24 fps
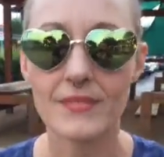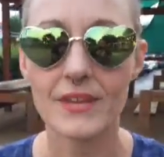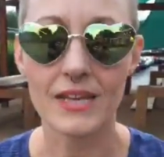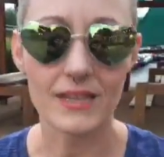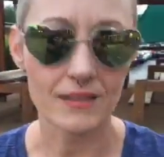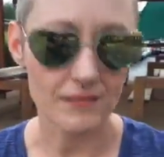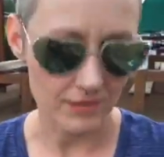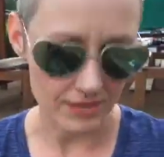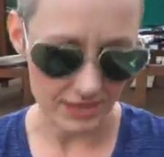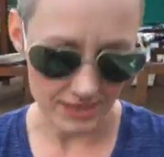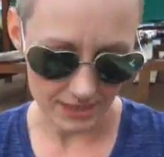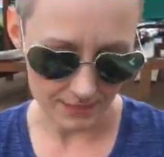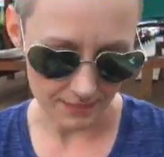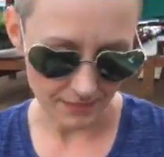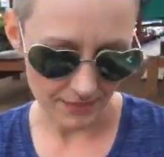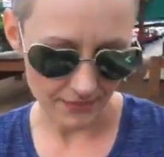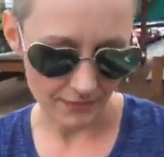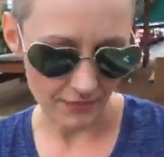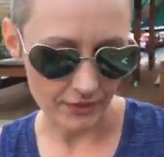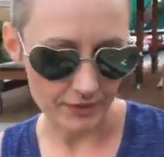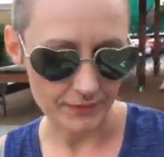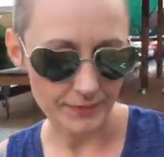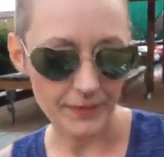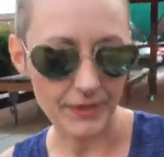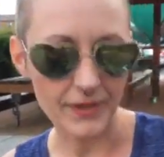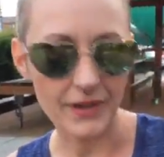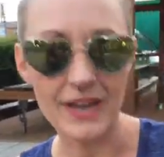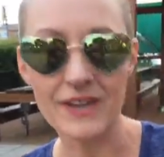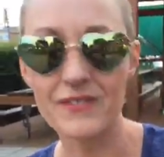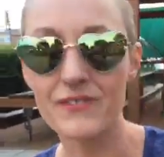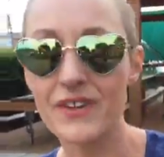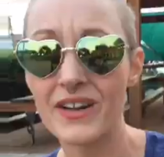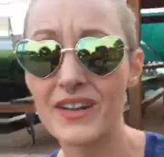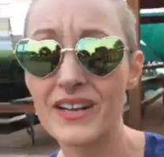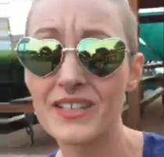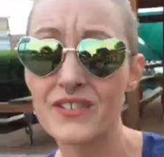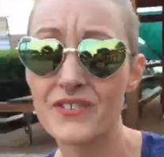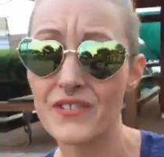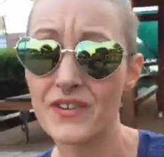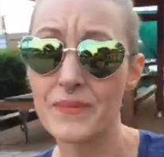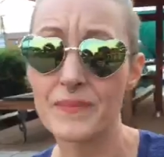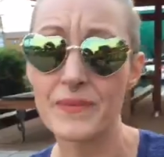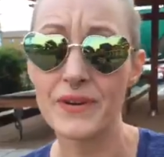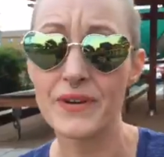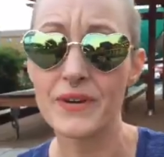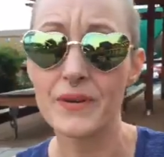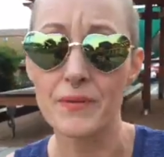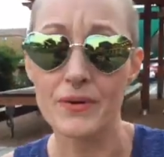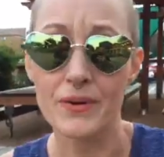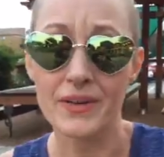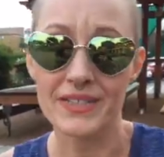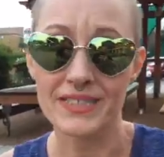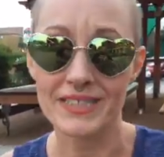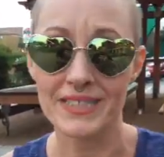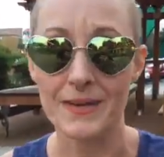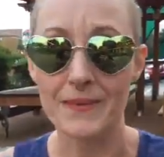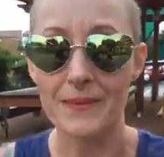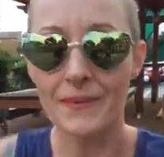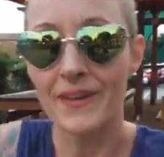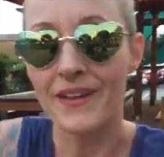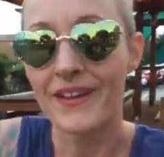Like, this is my first beer. I try not to drink beer anymore because I'm.